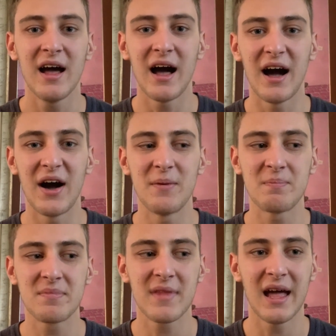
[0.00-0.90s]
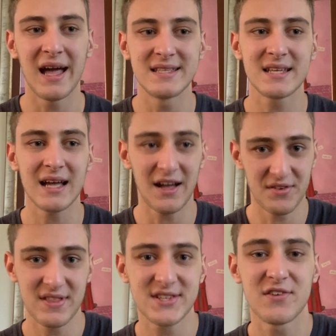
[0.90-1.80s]
and
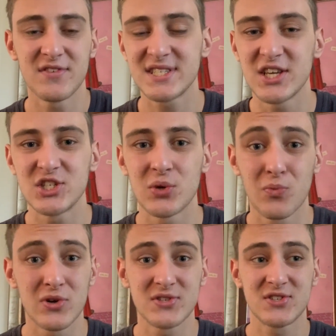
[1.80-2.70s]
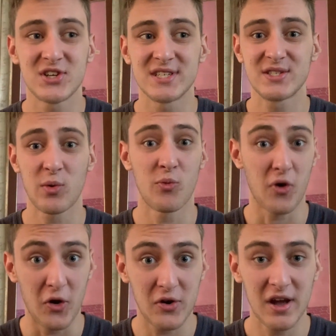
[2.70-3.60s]
having this conversation was just
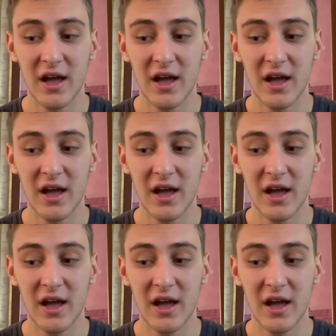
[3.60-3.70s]
wrong.